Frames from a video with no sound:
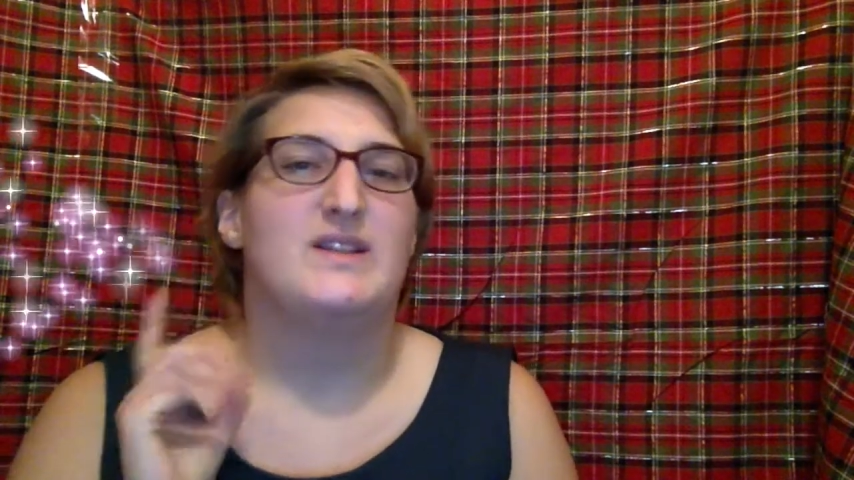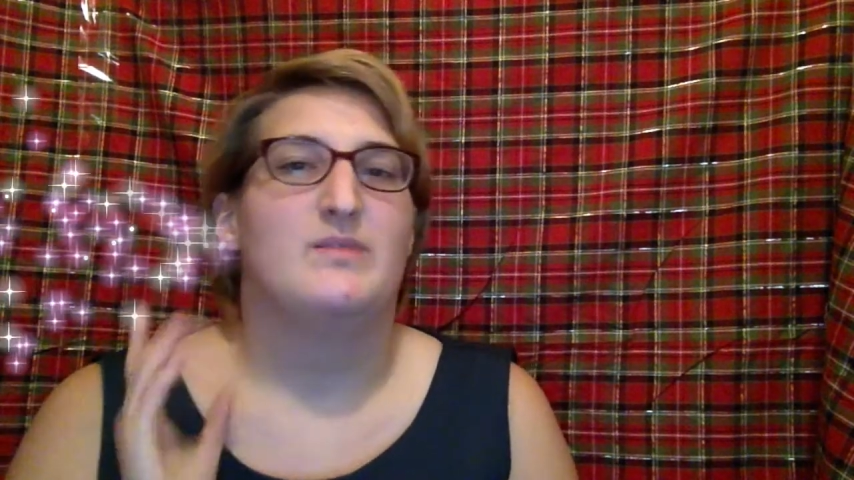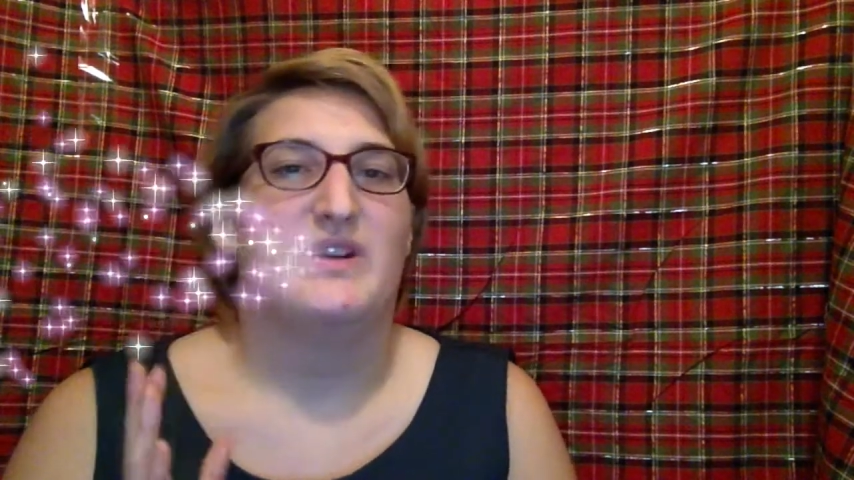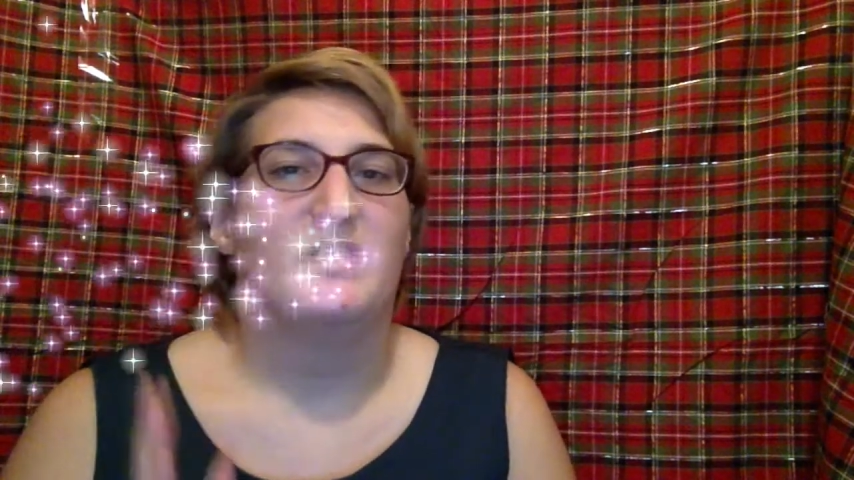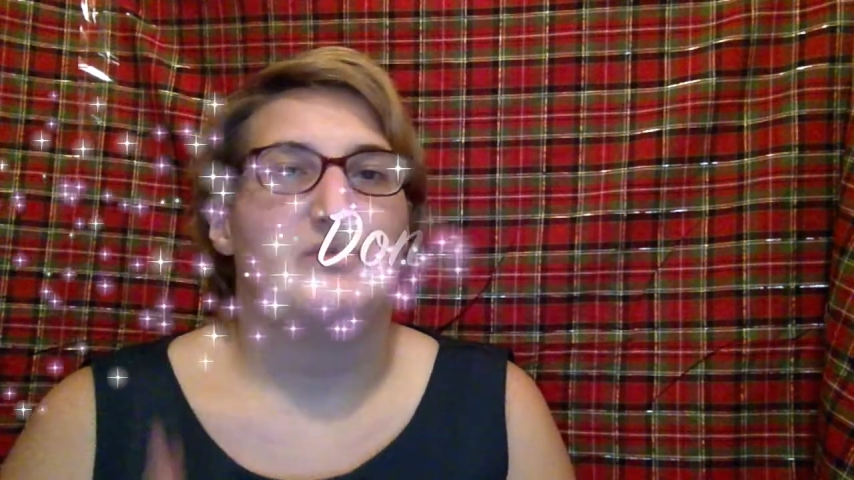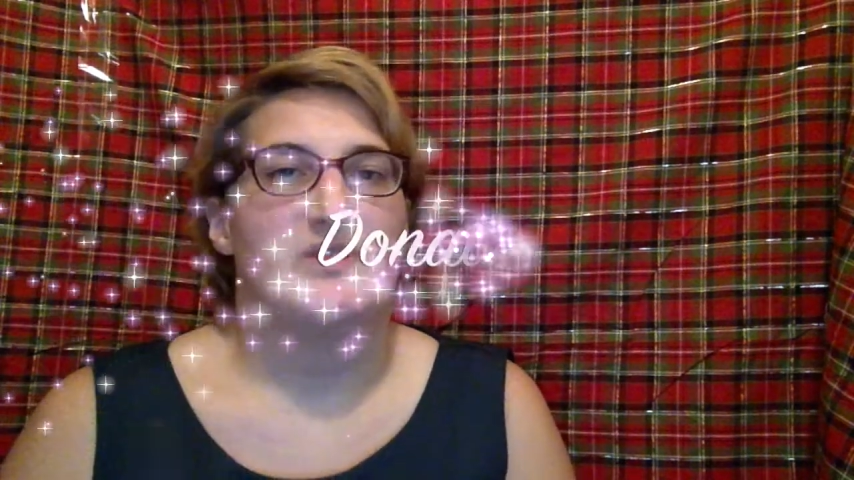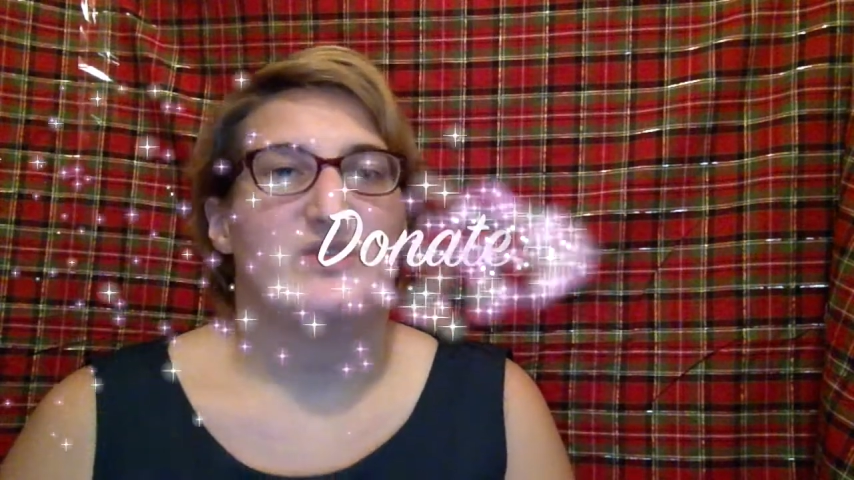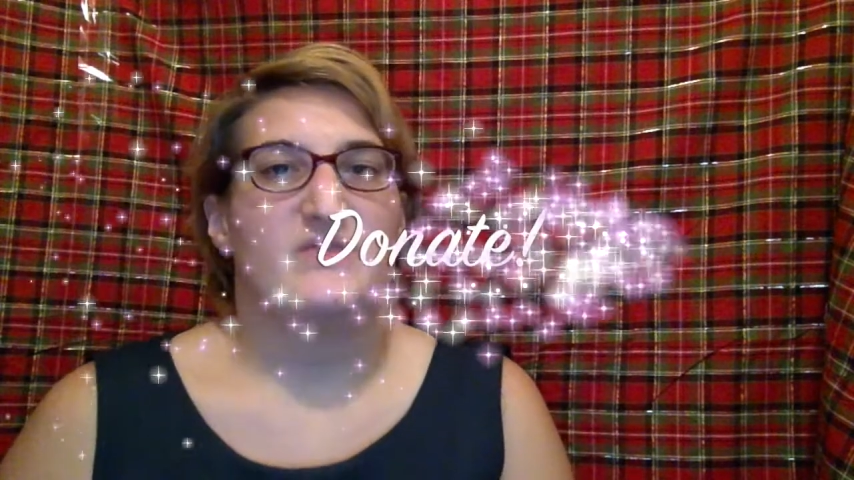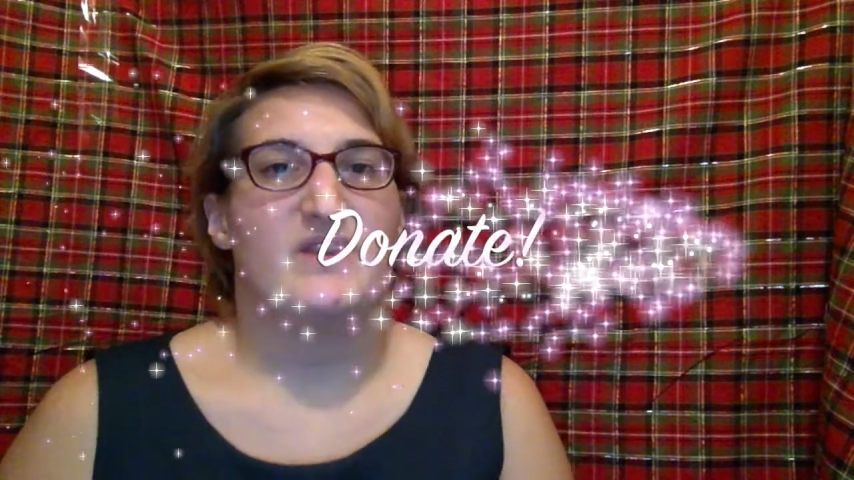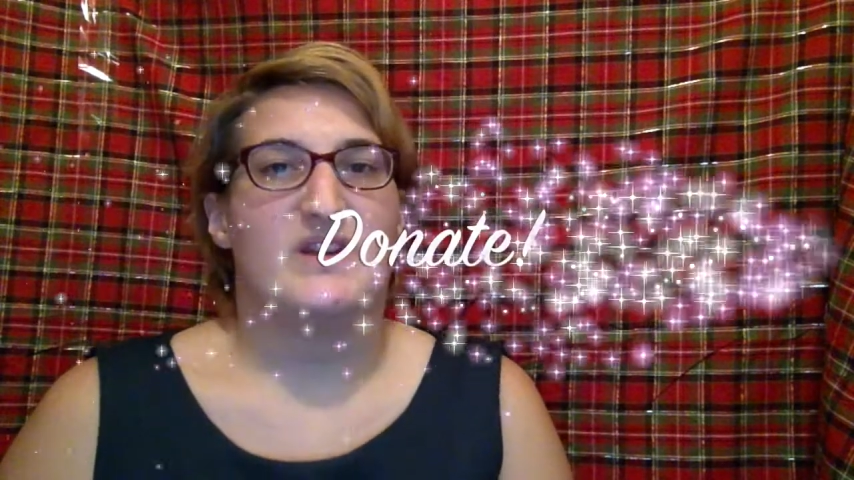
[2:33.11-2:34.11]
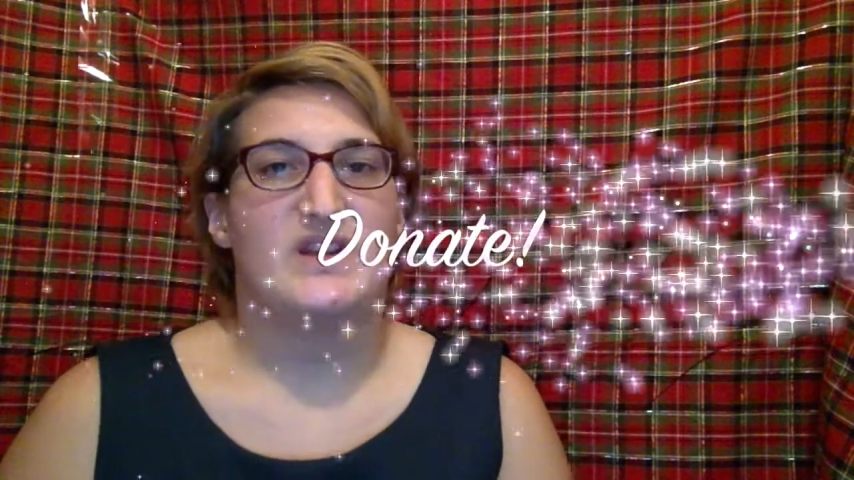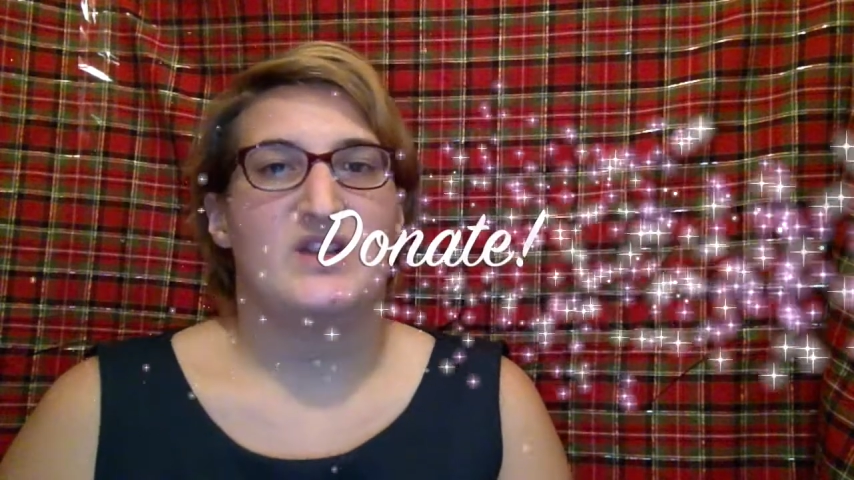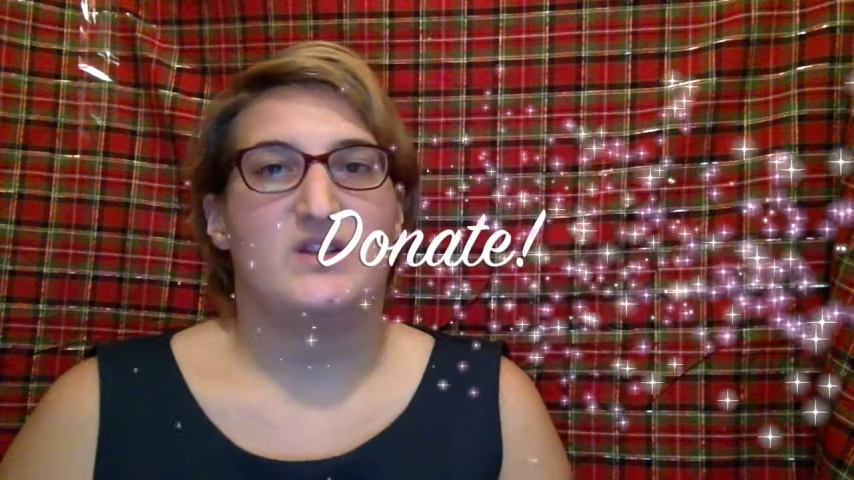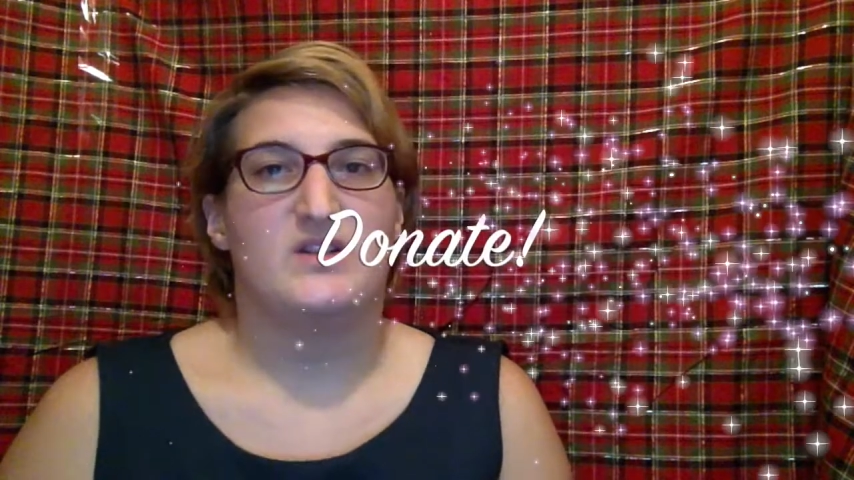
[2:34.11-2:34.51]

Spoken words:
Brain and Research Foundation